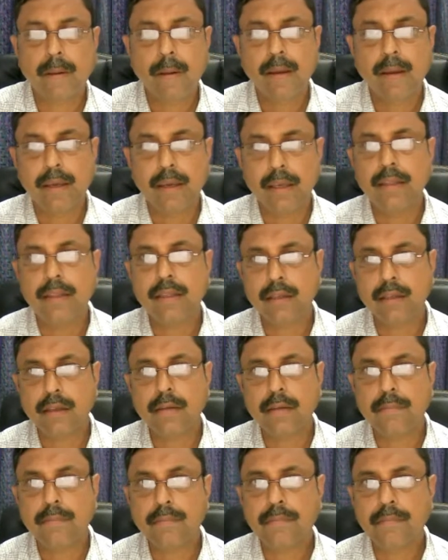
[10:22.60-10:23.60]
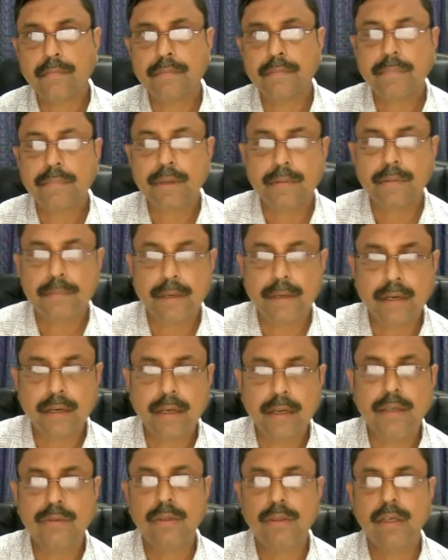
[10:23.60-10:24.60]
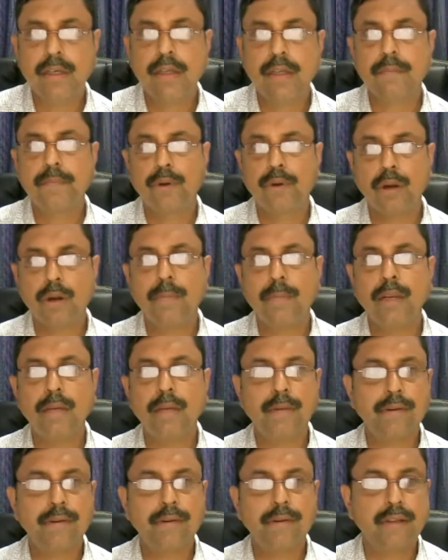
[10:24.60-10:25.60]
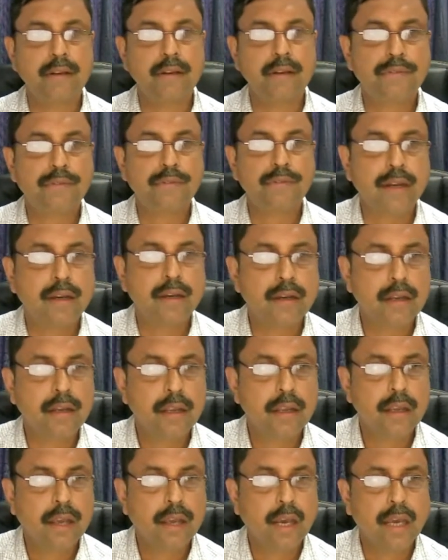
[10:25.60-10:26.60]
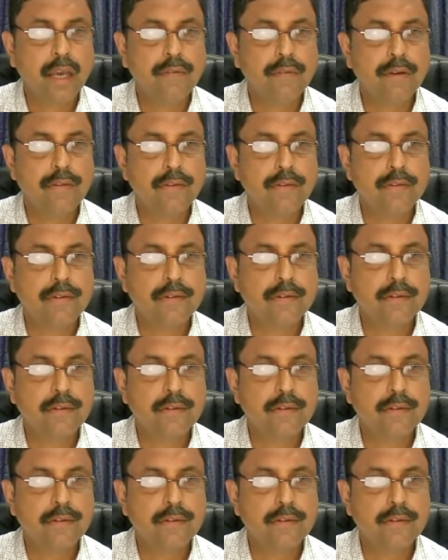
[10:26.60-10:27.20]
in the particular problem itself, when I was